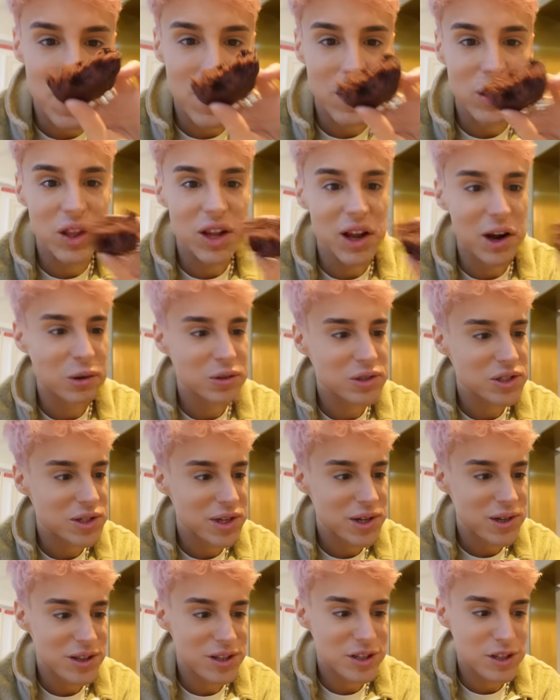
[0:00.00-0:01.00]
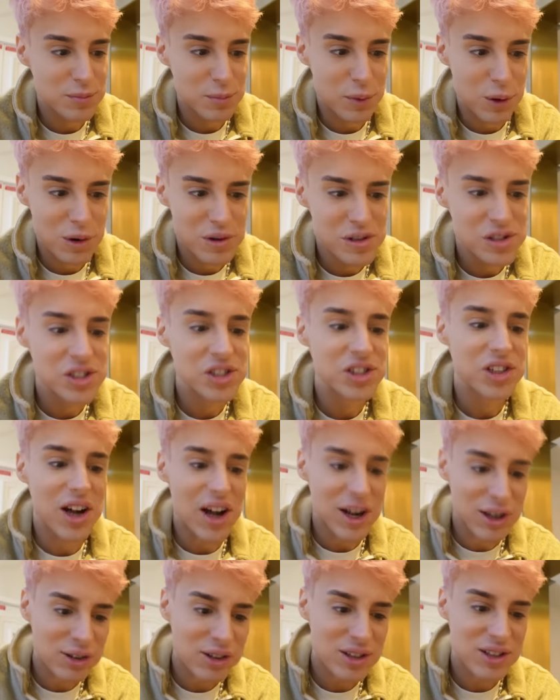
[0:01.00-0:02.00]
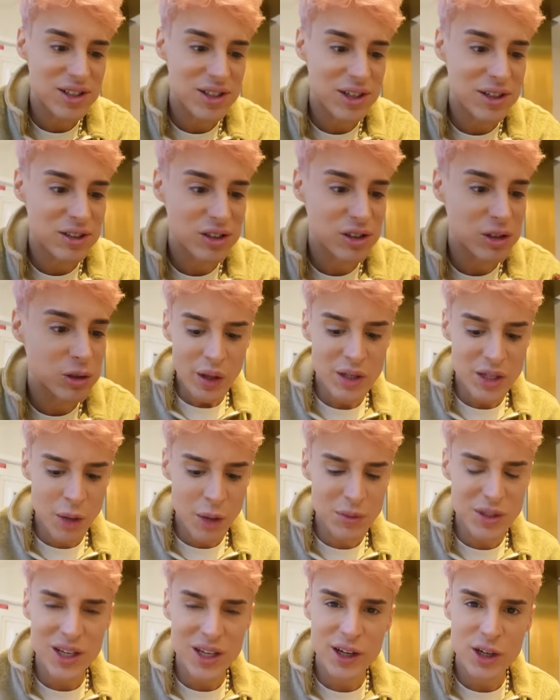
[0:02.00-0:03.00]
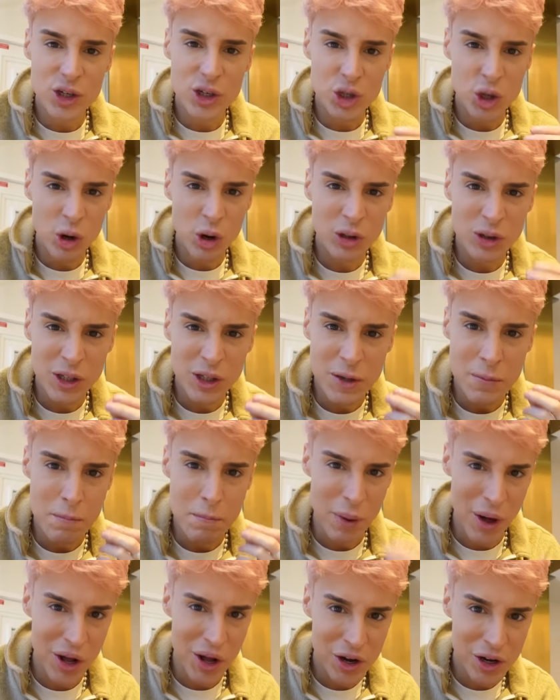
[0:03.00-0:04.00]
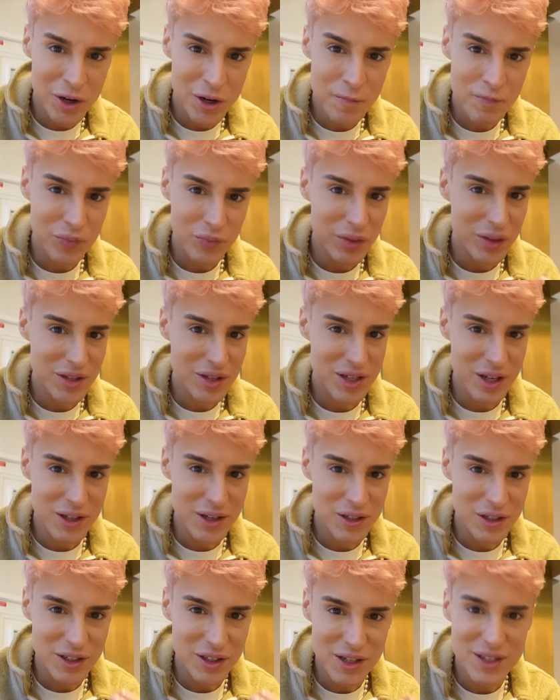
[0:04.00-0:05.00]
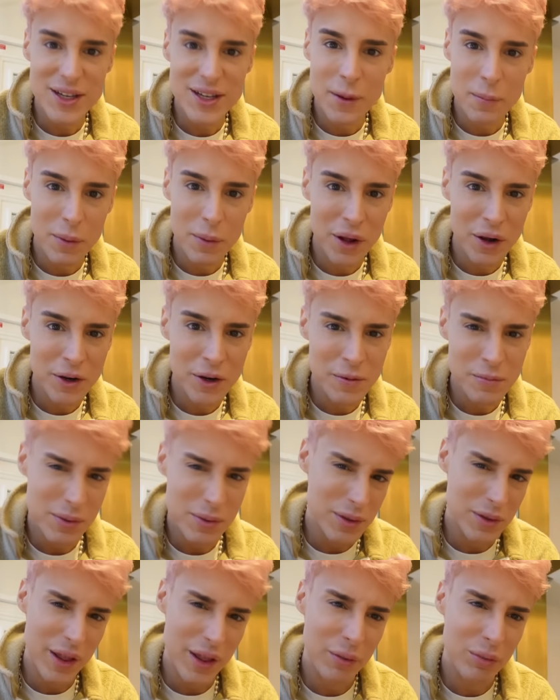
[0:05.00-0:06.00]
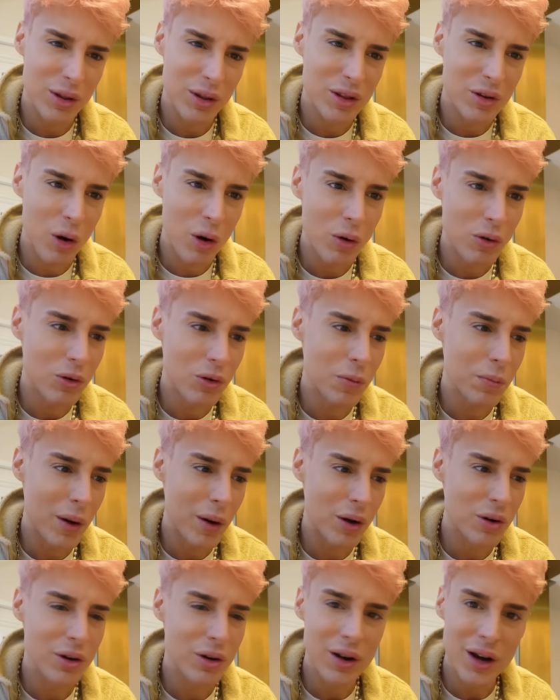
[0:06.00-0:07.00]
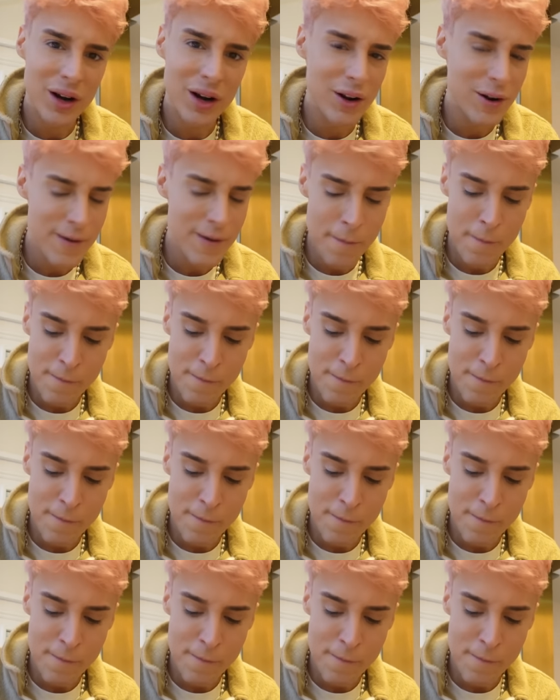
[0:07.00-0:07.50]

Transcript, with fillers: The outside, the sponge, and the center. It's almost like a chocolate butter. In the center it tastes like butter, but like with cocoa powder in it.